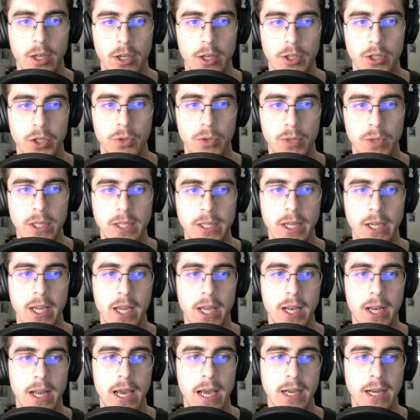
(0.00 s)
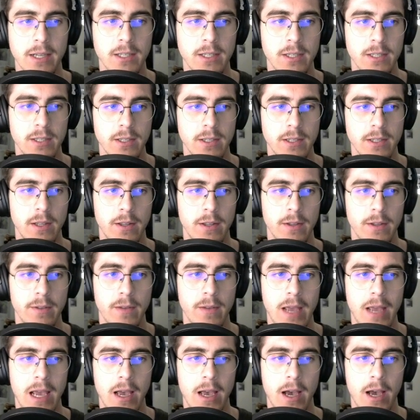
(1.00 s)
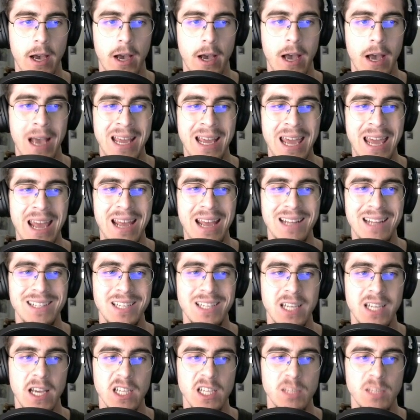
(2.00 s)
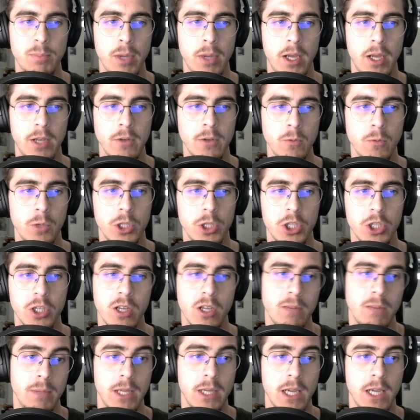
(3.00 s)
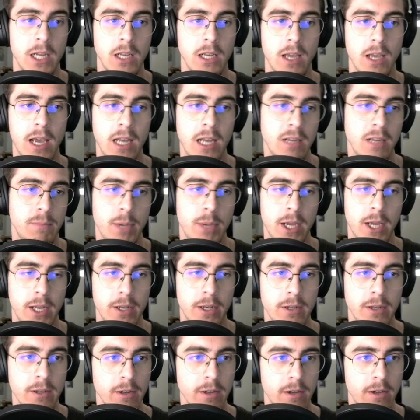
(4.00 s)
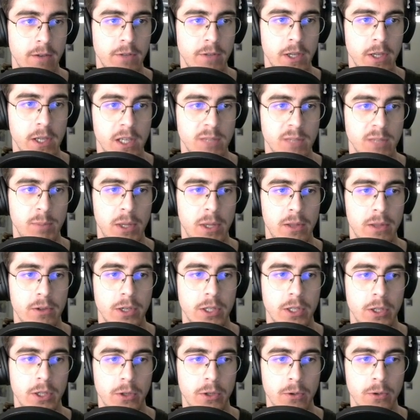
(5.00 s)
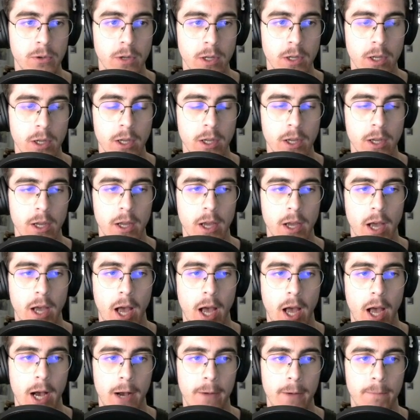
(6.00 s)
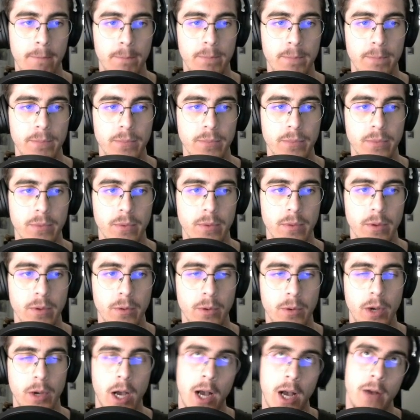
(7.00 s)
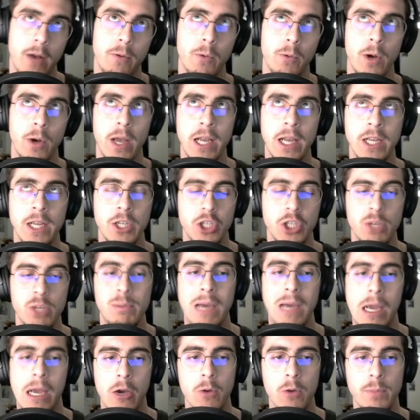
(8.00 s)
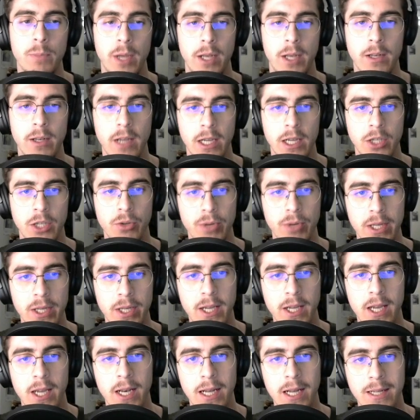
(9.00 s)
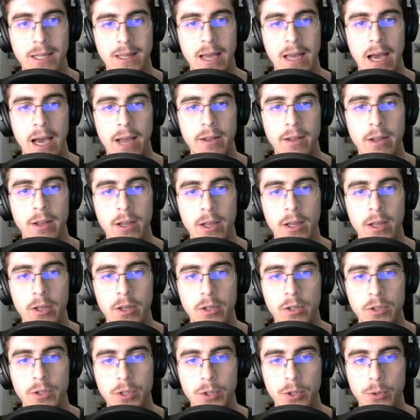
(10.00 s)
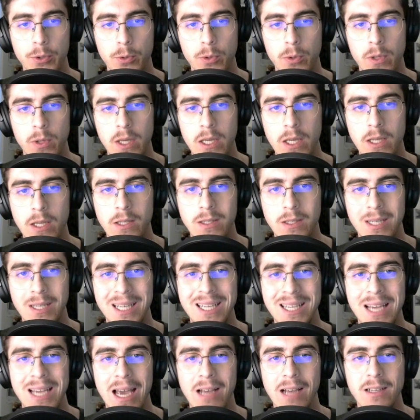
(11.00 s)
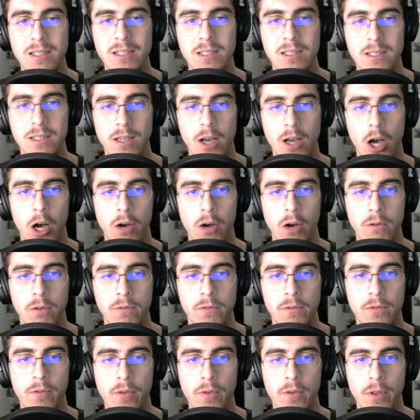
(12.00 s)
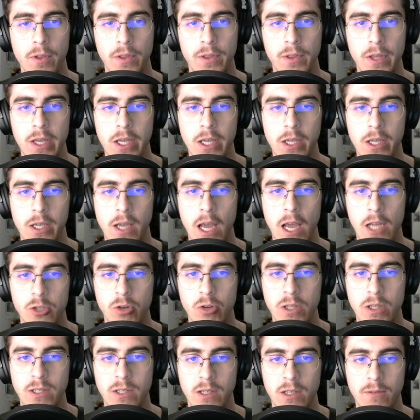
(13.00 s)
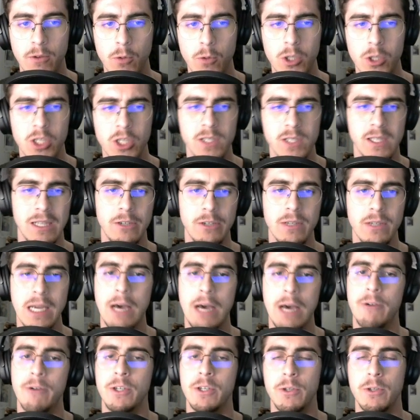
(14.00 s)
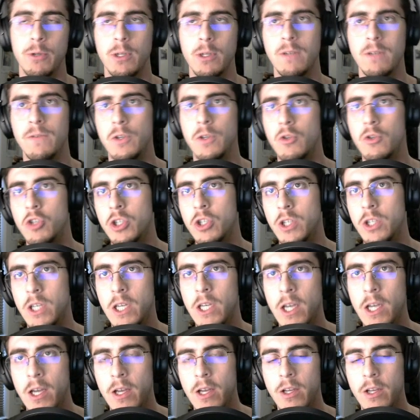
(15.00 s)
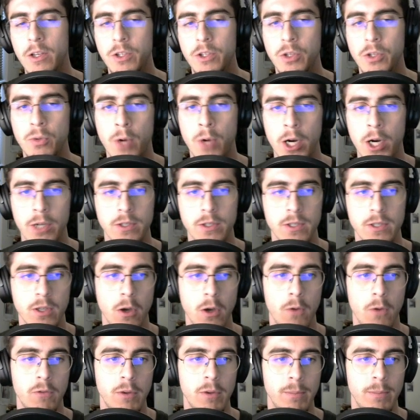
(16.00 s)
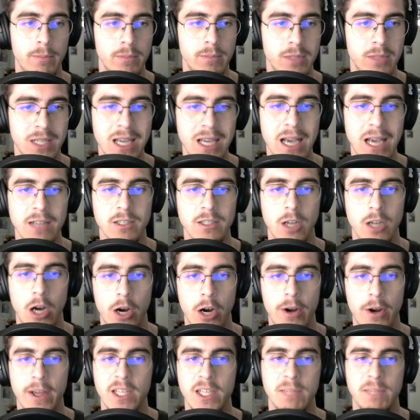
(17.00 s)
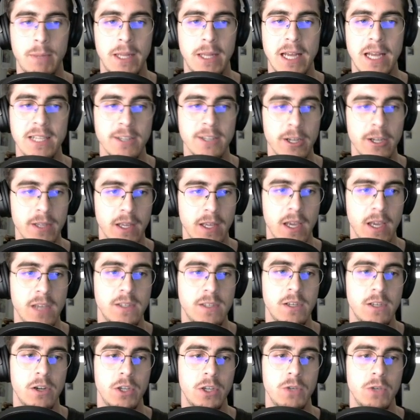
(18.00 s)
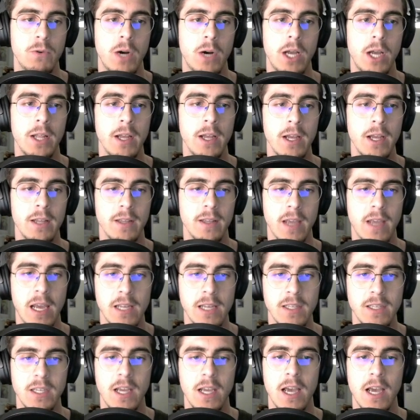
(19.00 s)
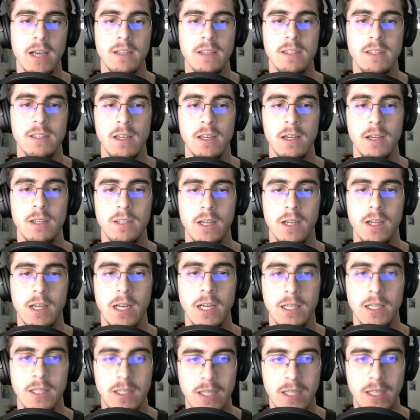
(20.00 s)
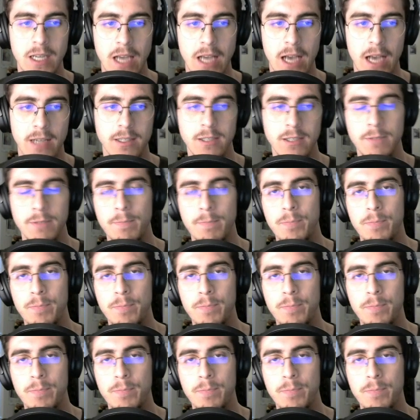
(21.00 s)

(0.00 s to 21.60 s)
you need to connect uh, a CAN TX pin, which can be in any pin of the ESP32, um, uh, well, any GPIO pin, and you need to connect that to the TX of the CAN transceiver, which is a little counterintuitive. Usually UARTs go from TX to RX, but that's not the case here. You want CAN TX to connect to TX.